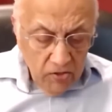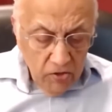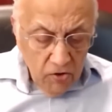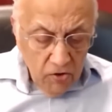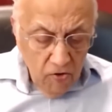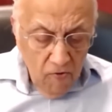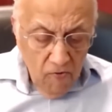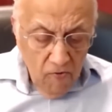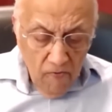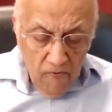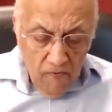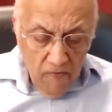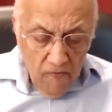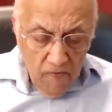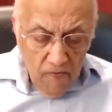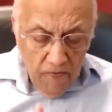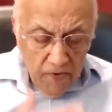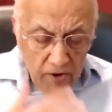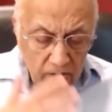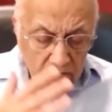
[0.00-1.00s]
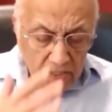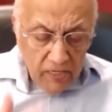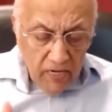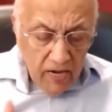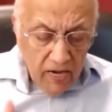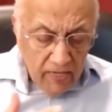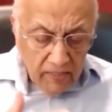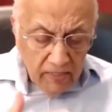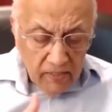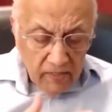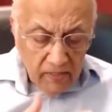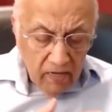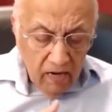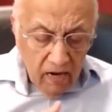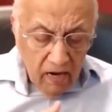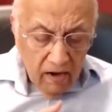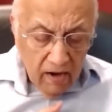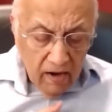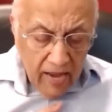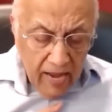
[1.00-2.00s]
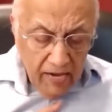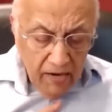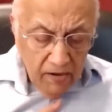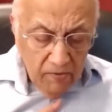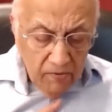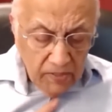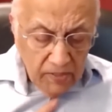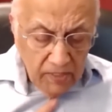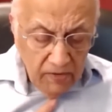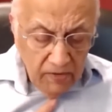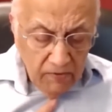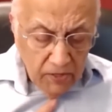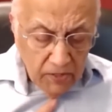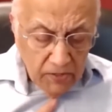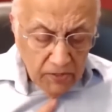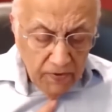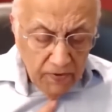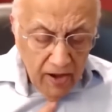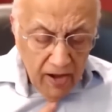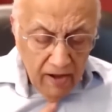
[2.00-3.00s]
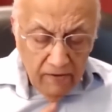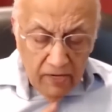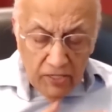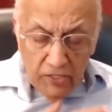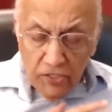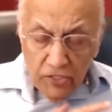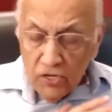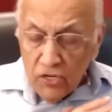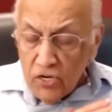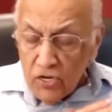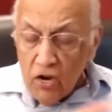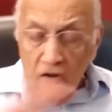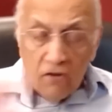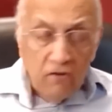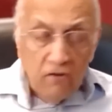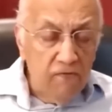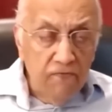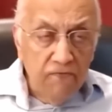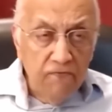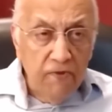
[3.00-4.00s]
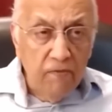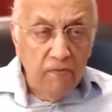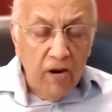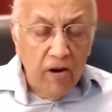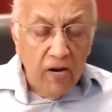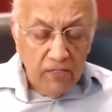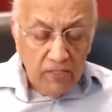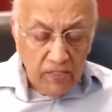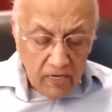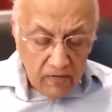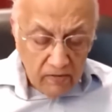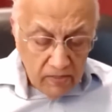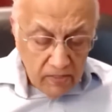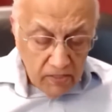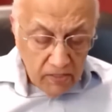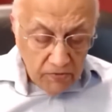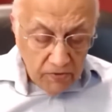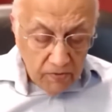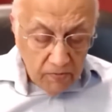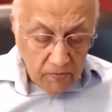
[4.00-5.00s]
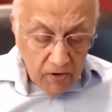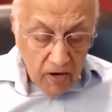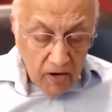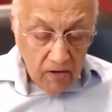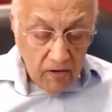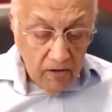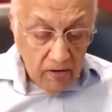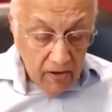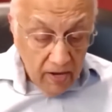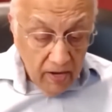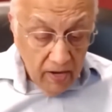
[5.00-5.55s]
So, first lesson, our adequacy, verse 5, is not from ourselves, it is from God.